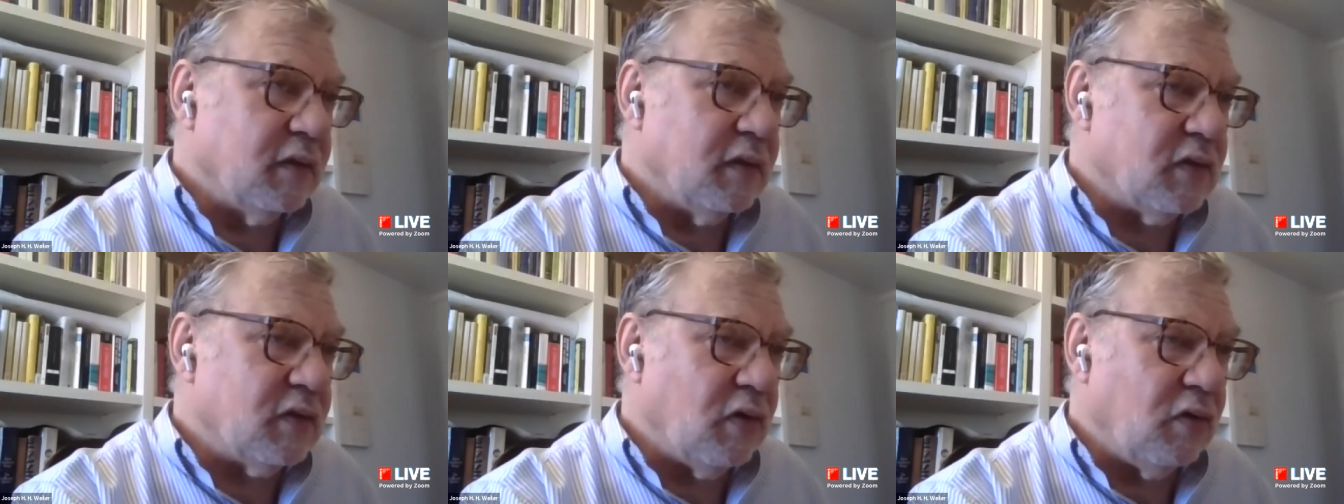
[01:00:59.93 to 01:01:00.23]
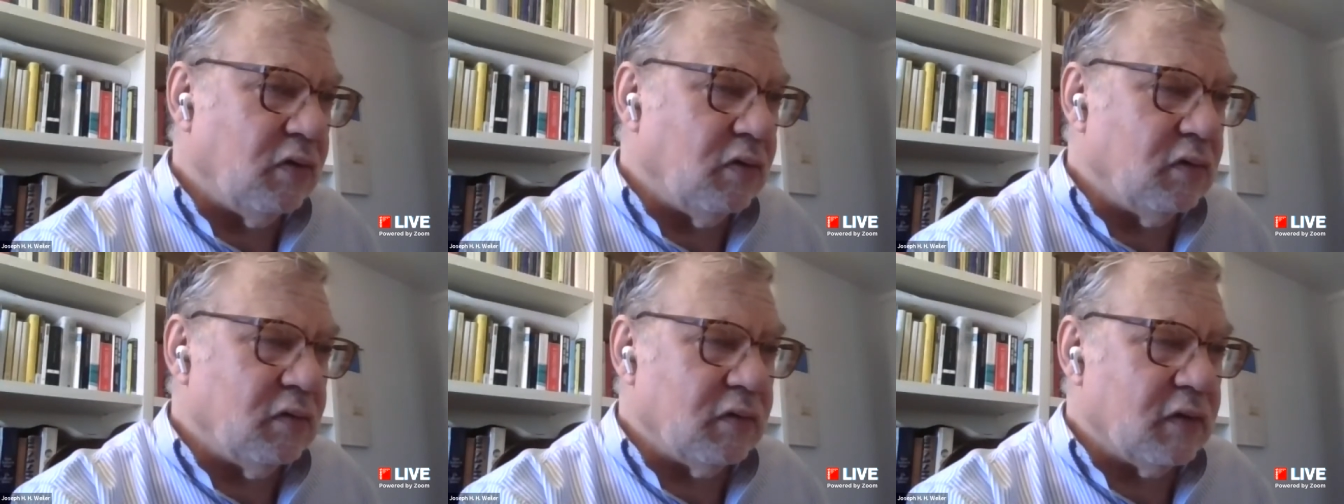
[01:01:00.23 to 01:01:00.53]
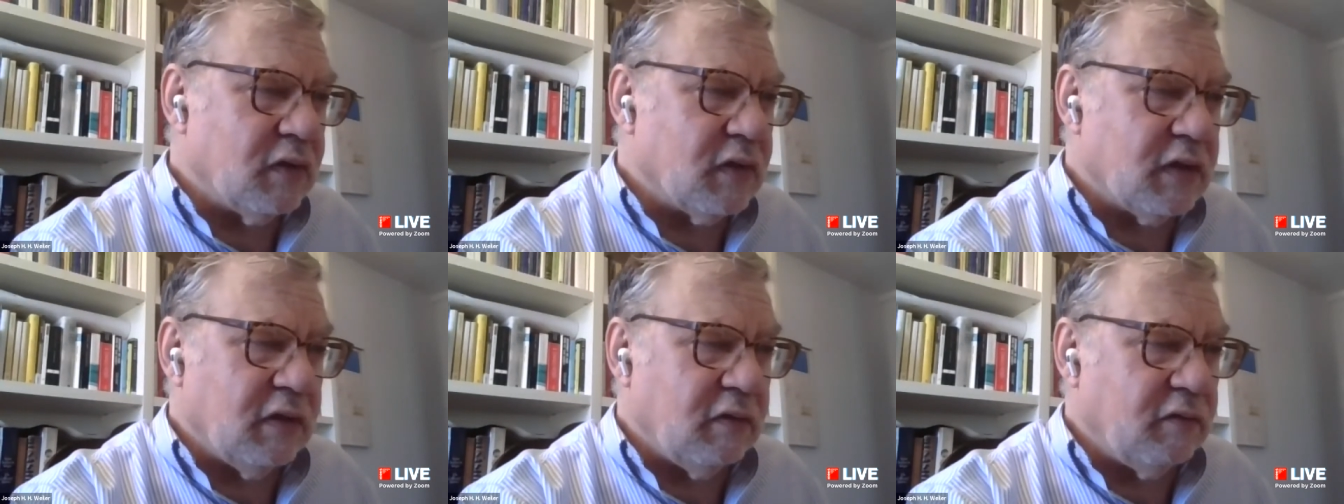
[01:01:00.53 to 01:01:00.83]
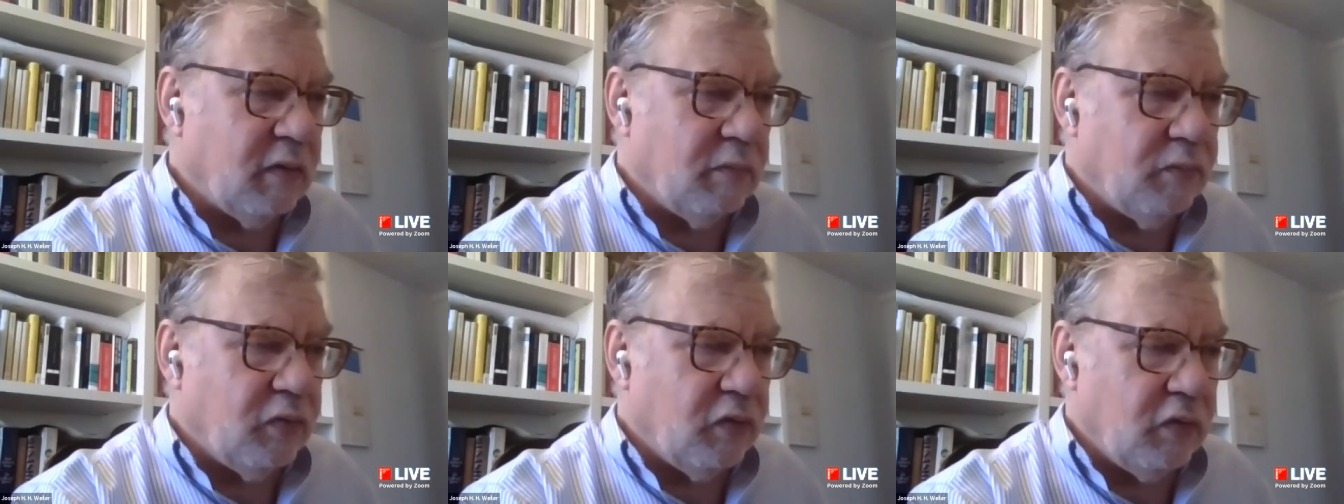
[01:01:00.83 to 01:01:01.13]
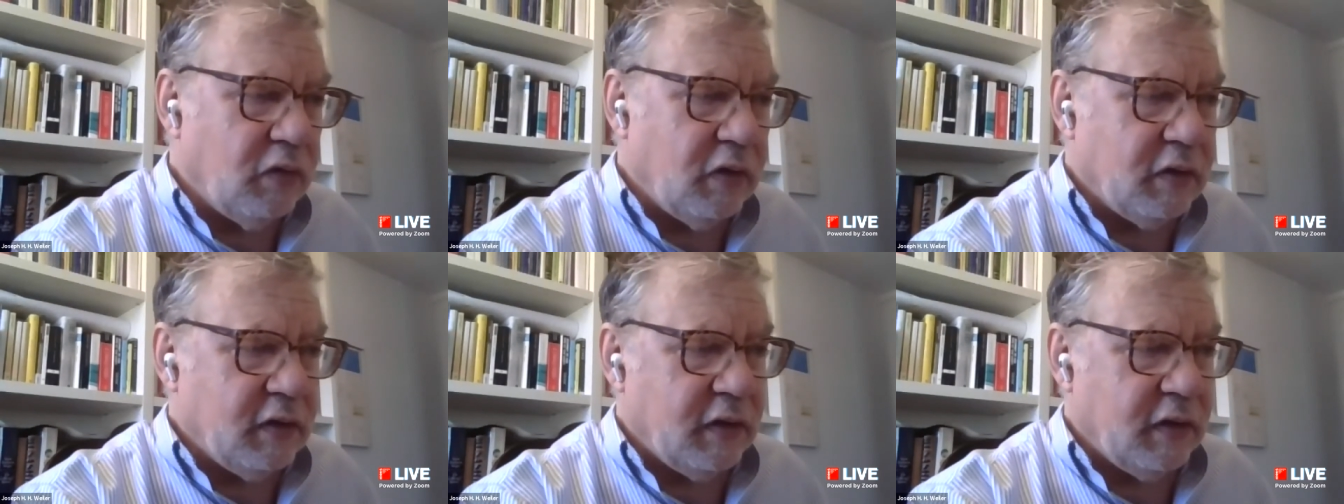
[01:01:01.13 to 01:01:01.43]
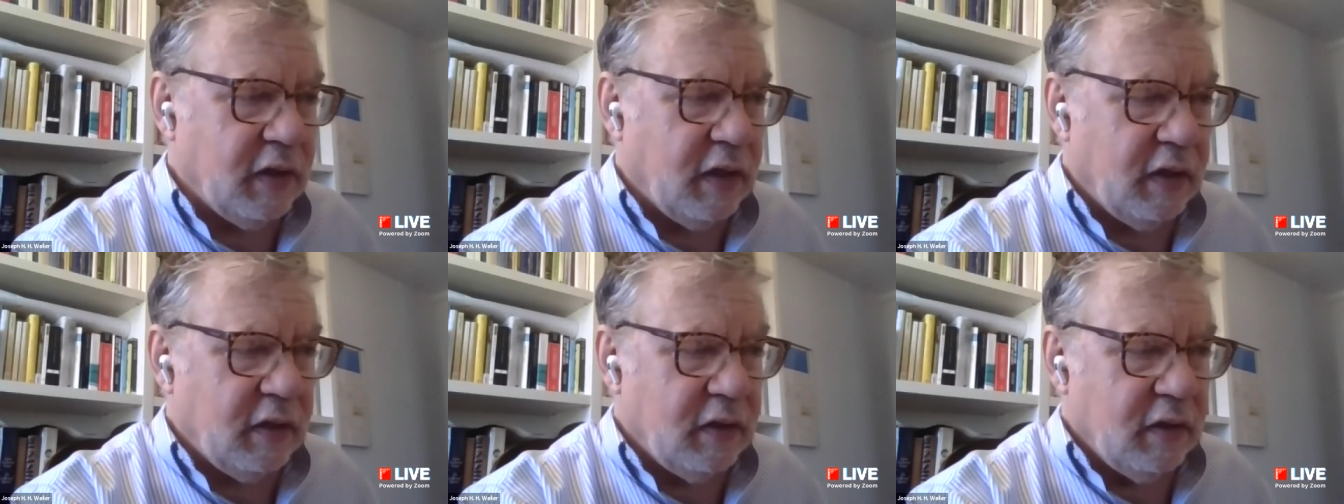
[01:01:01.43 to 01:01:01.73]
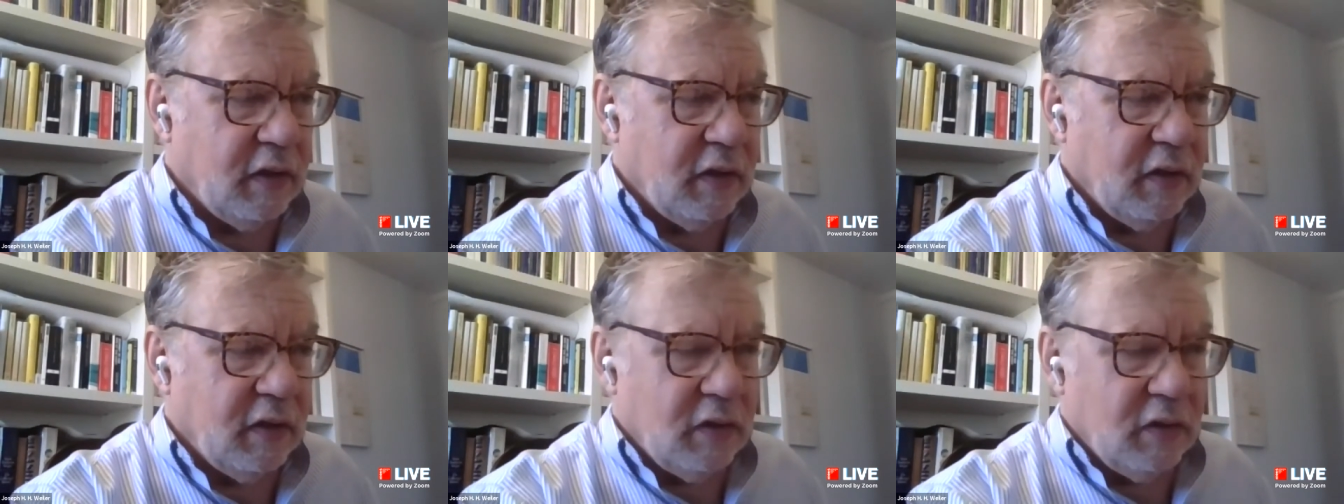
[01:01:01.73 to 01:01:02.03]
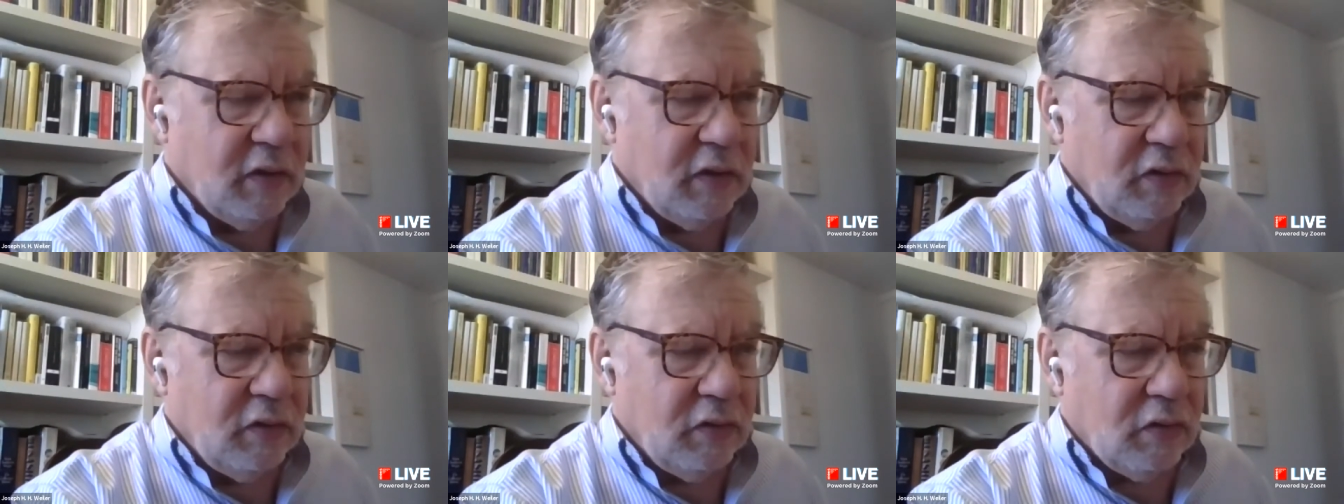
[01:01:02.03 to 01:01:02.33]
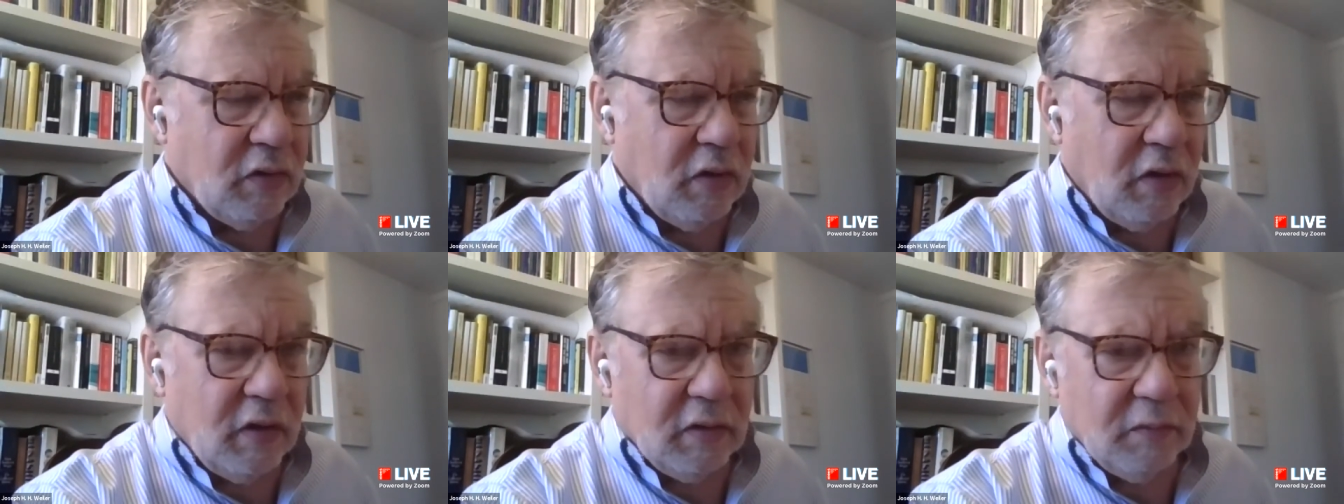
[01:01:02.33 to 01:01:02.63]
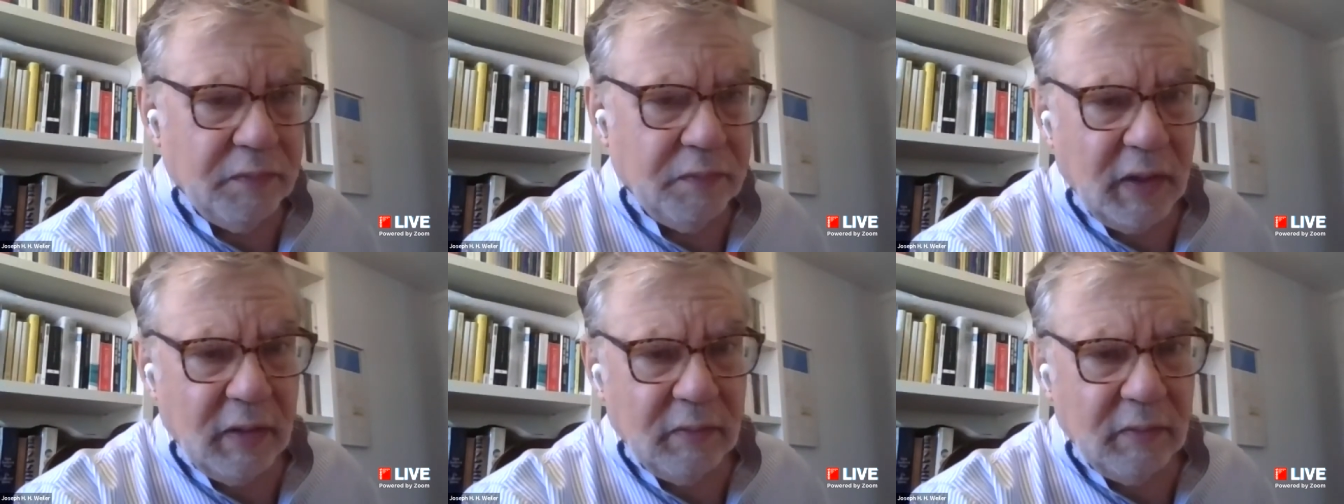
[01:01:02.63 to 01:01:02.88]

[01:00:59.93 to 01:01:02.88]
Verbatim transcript: there's no silver bullet here. You can't